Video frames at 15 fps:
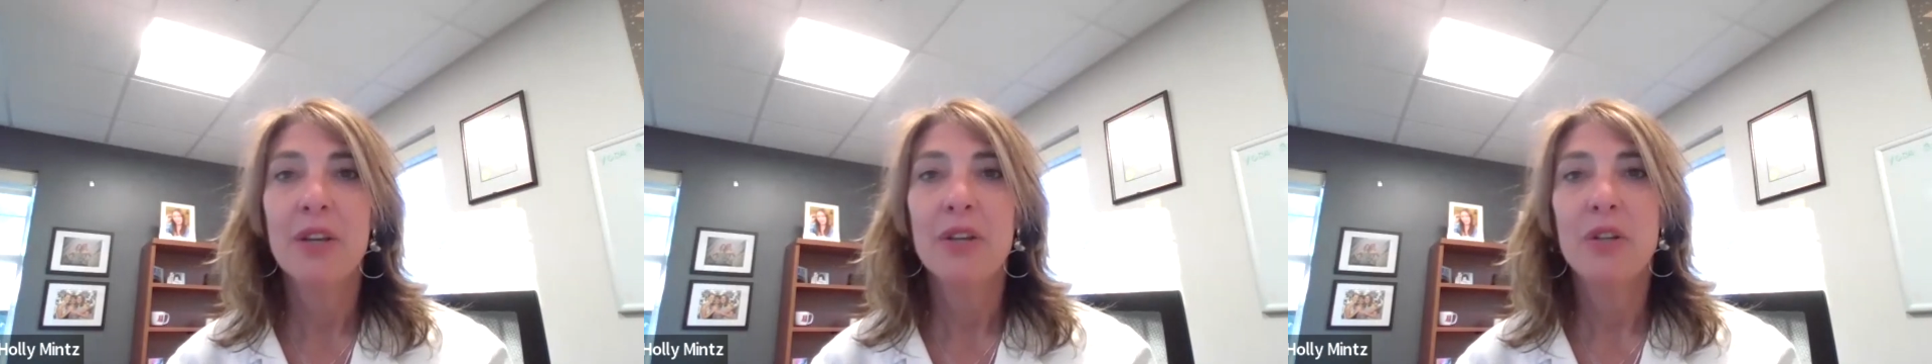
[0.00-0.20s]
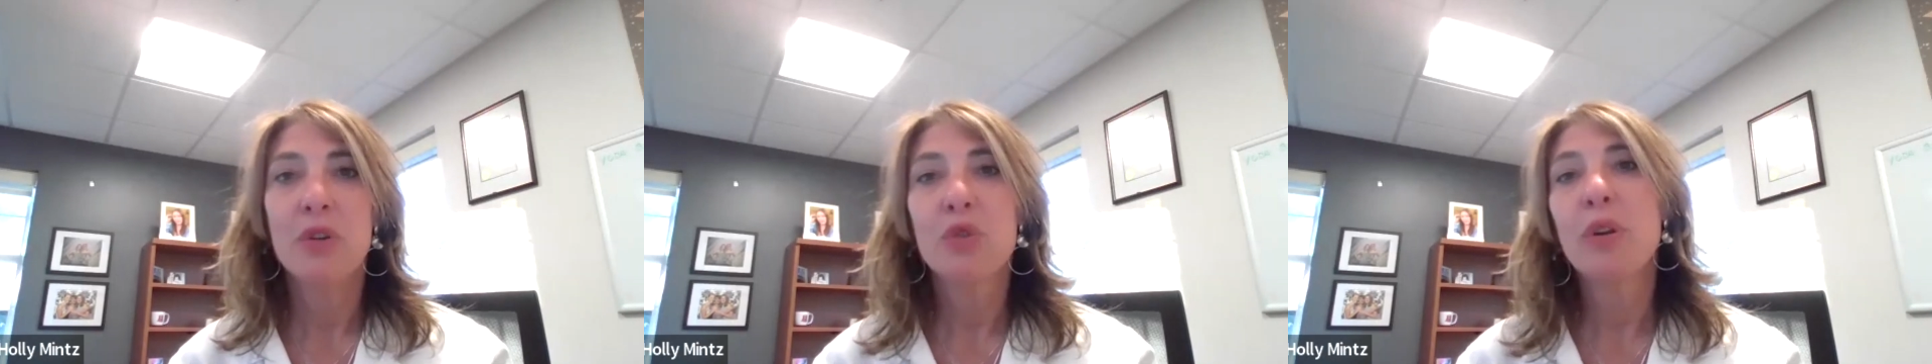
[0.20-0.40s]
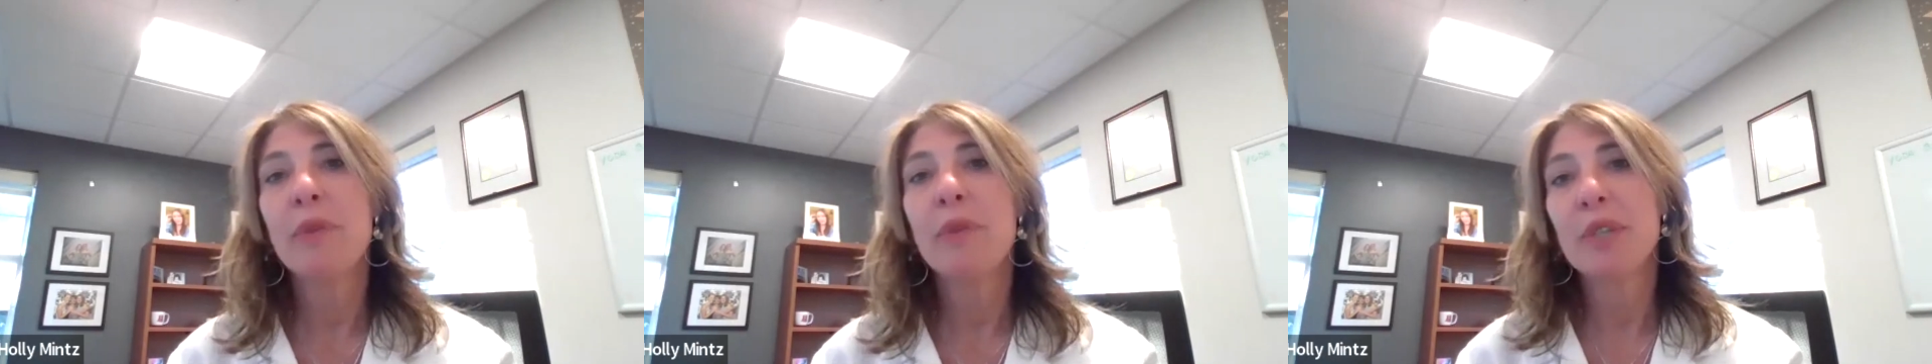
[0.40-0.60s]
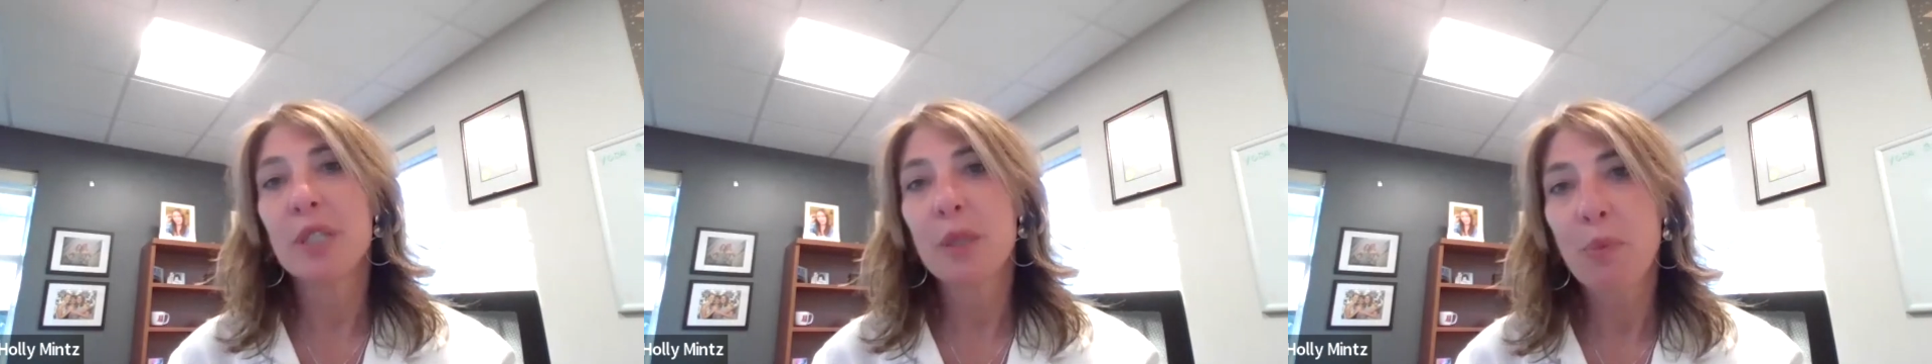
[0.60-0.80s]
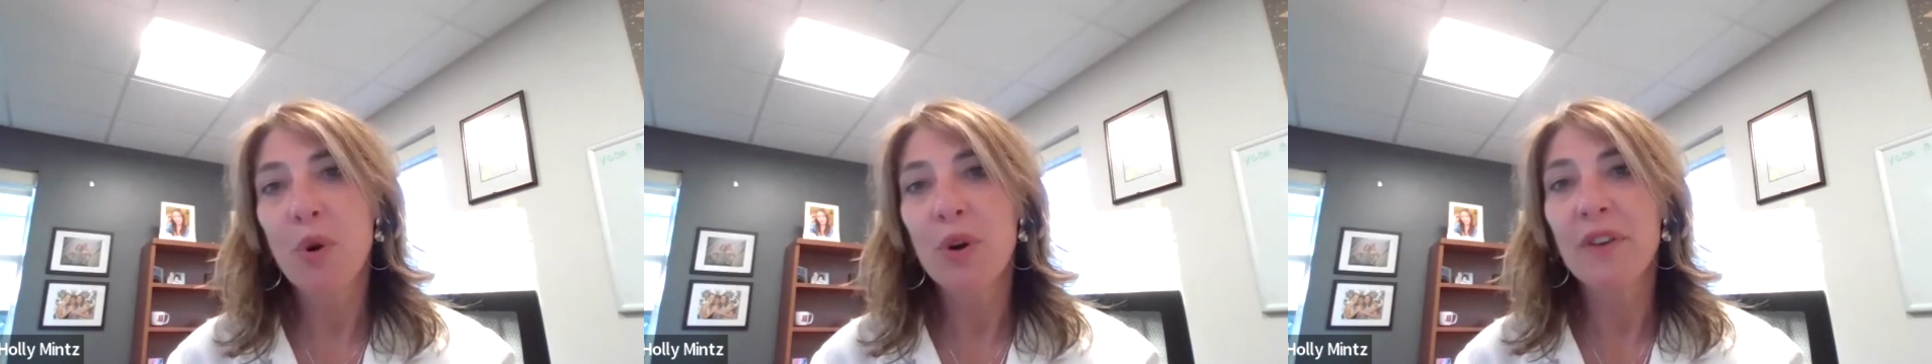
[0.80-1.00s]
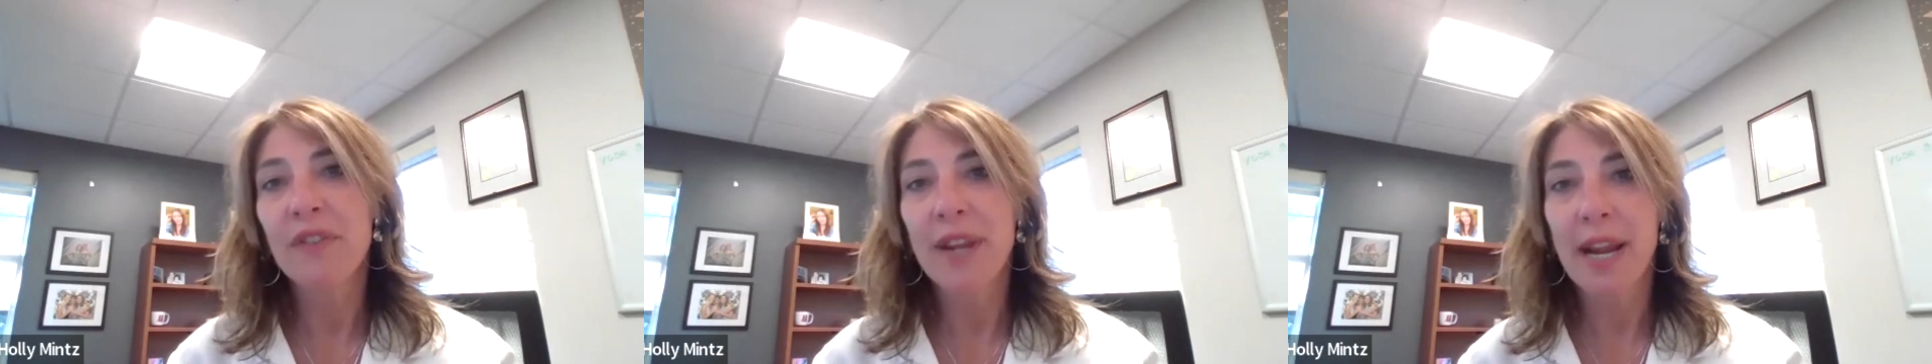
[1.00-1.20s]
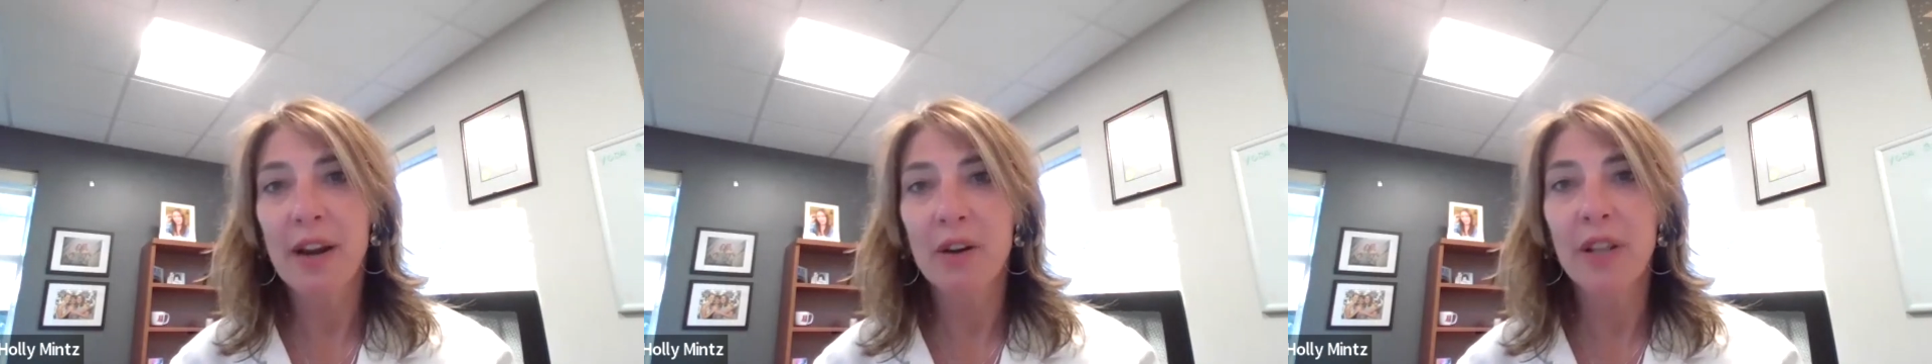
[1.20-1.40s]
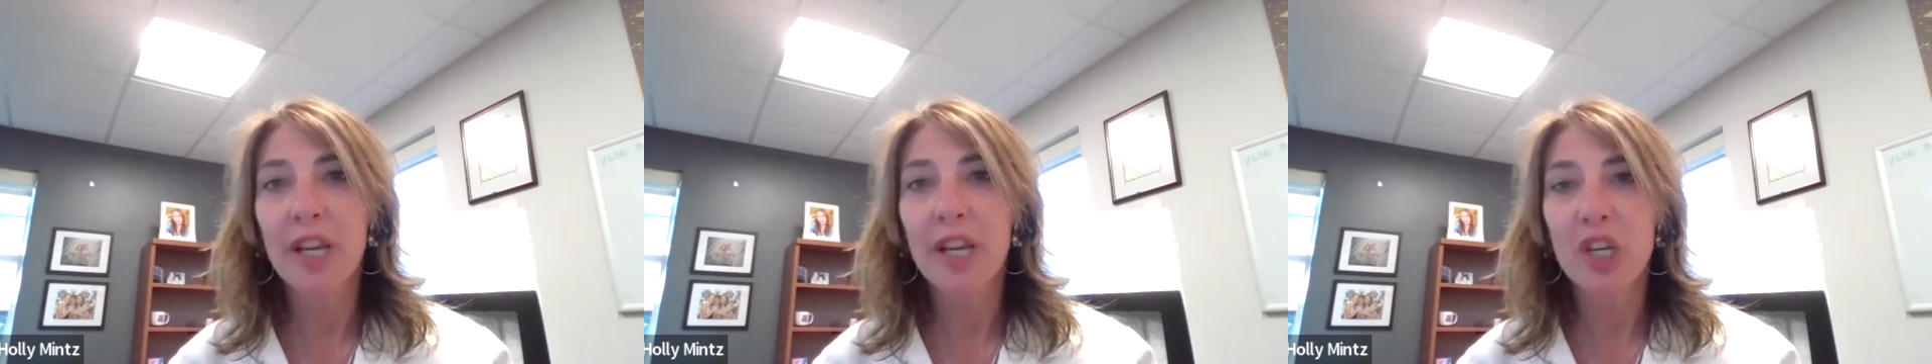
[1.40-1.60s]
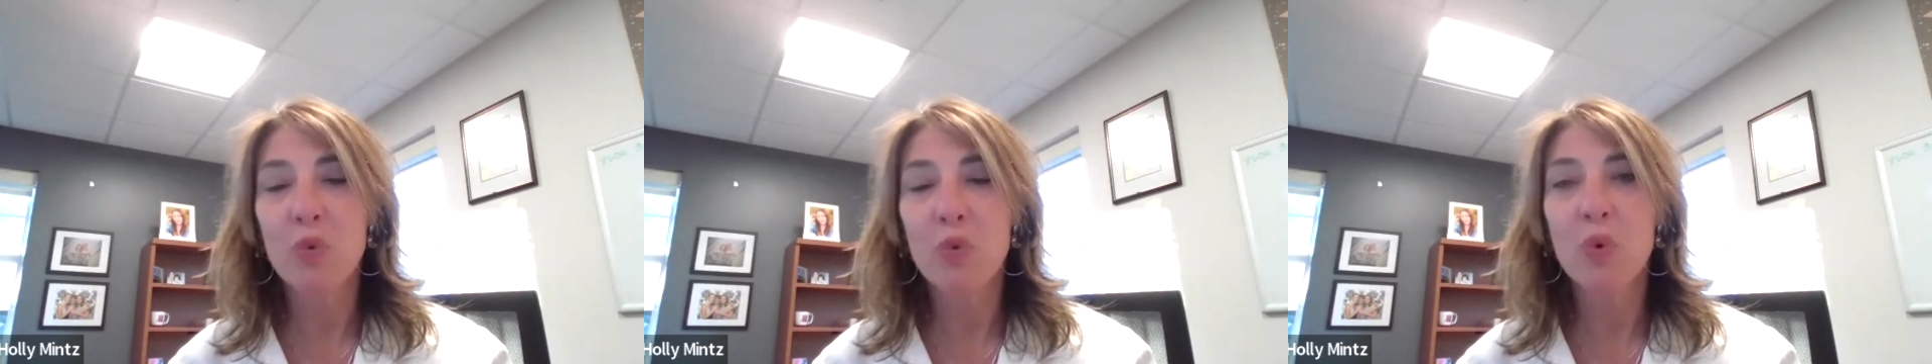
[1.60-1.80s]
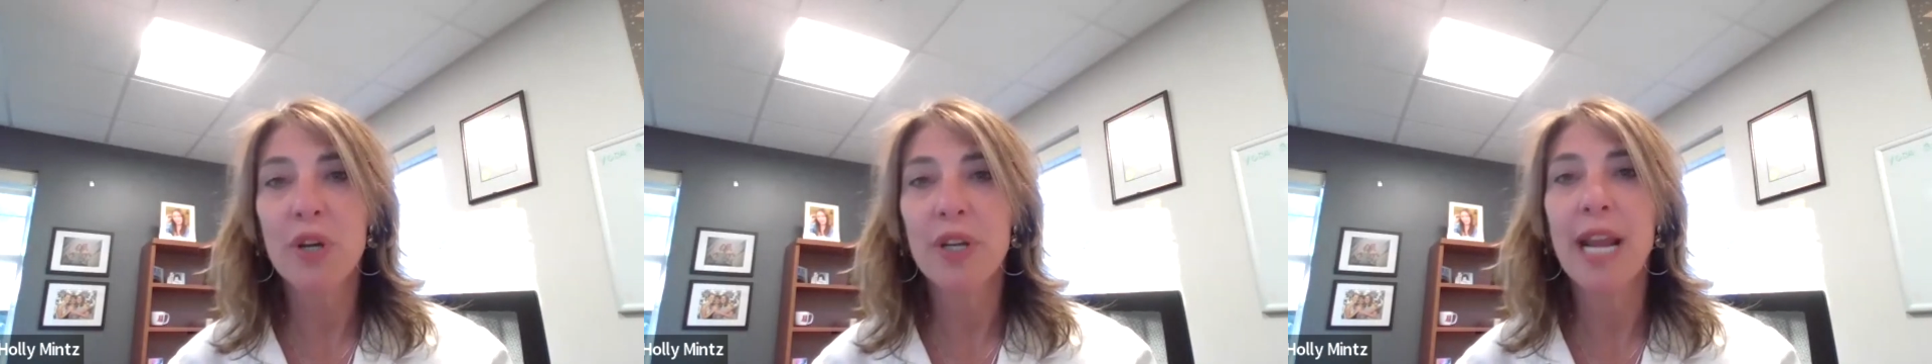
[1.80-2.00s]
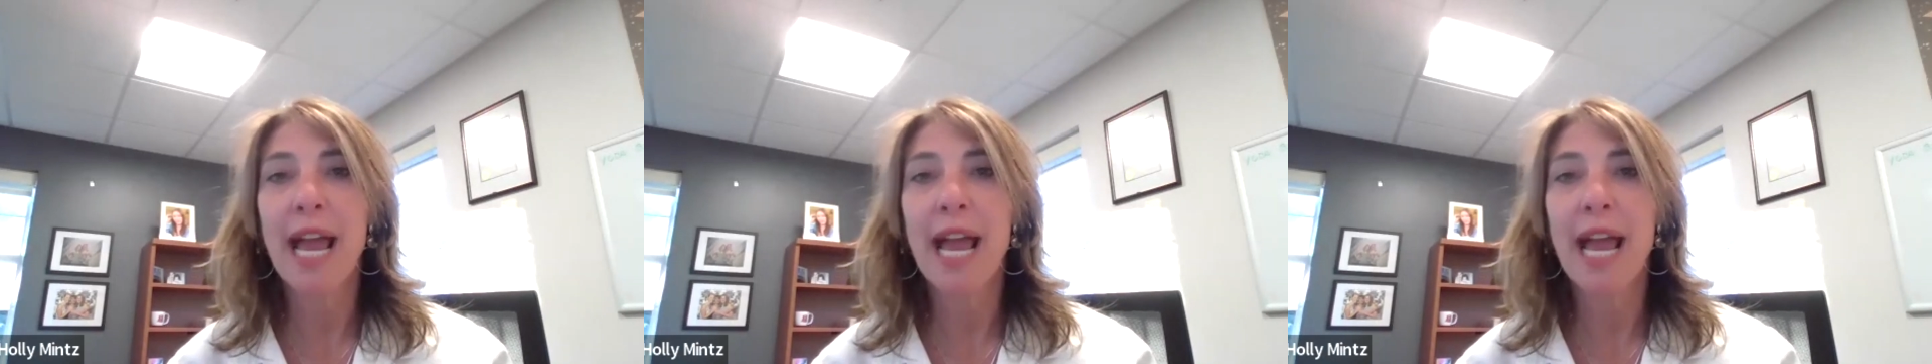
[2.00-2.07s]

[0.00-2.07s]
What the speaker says: you treat with supportive care like you would